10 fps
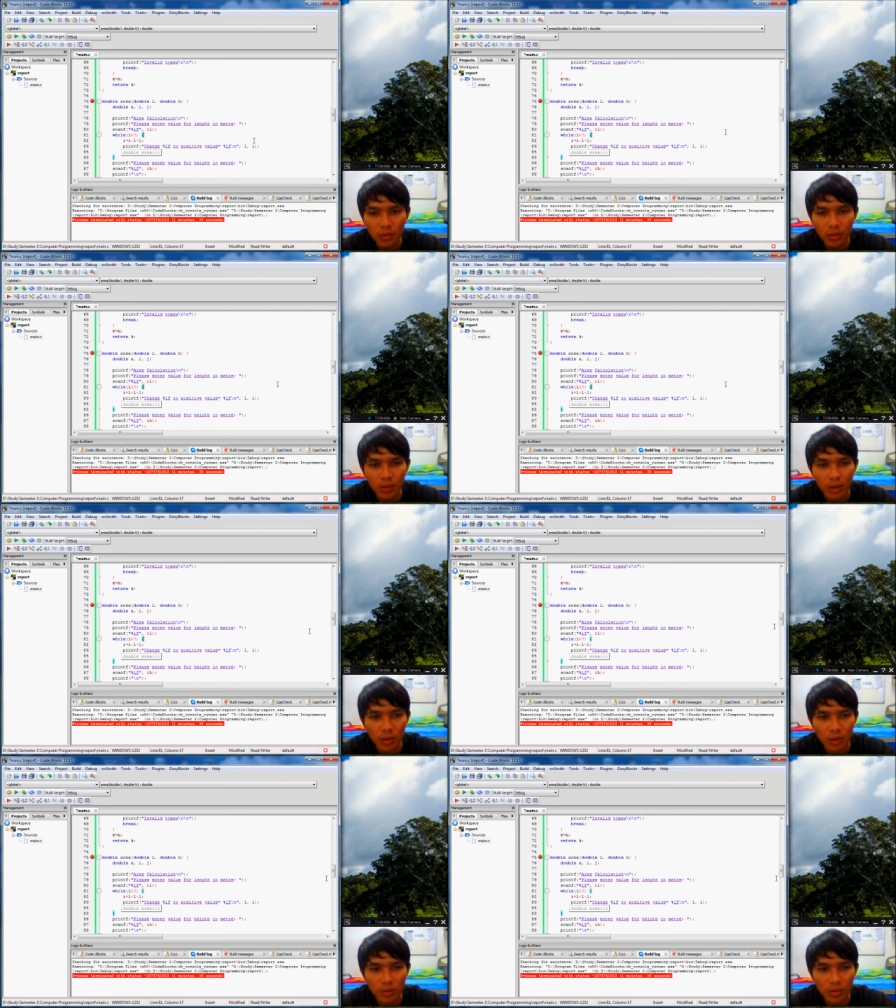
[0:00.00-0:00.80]
It
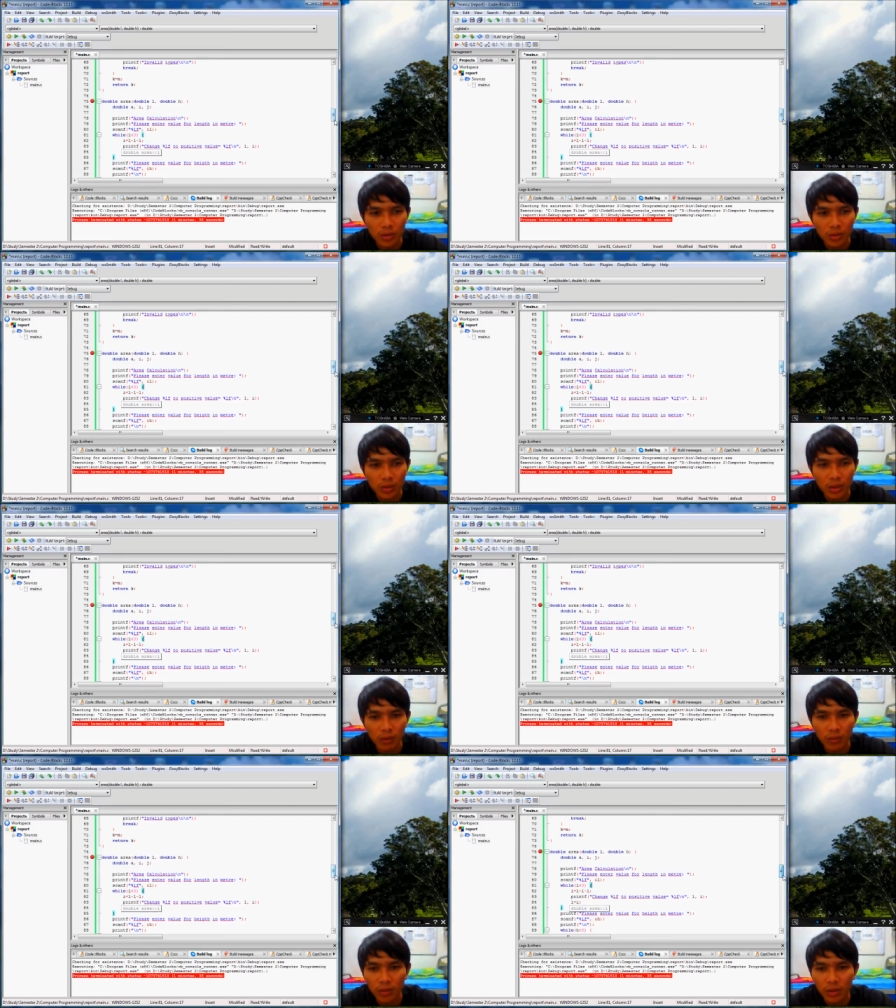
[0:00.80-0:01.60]
also same
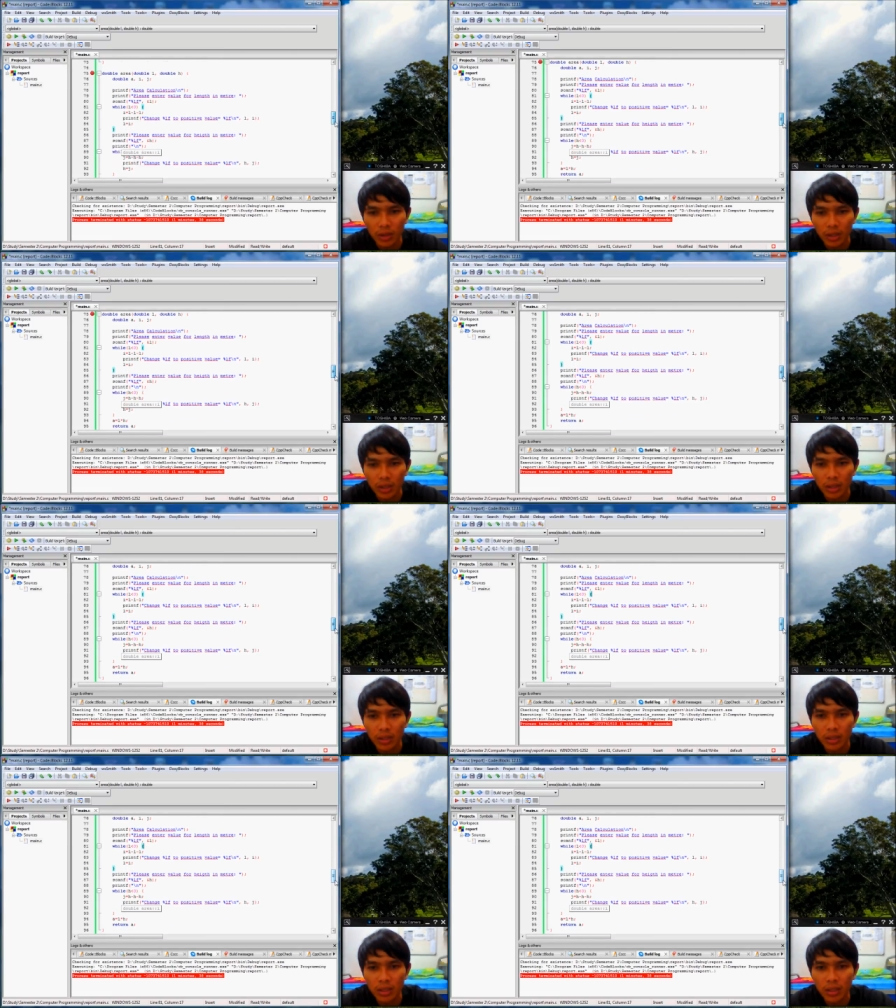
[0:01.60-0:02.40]
for the
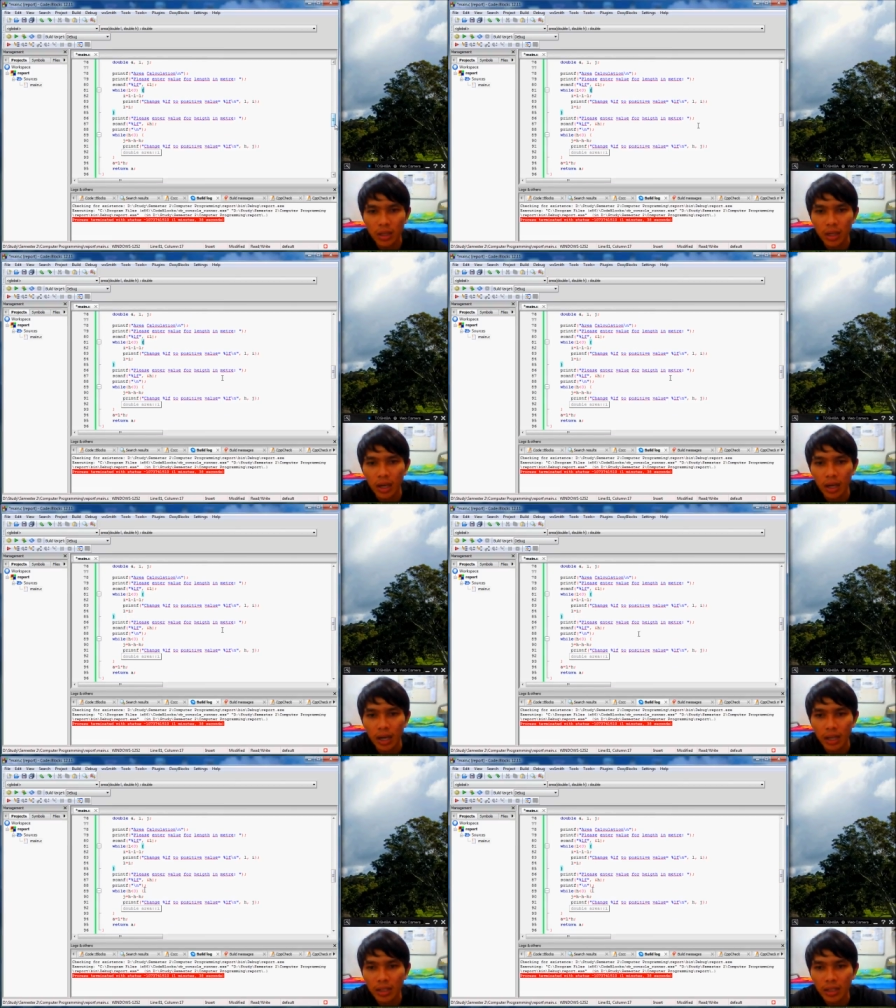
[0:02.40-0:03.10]
height.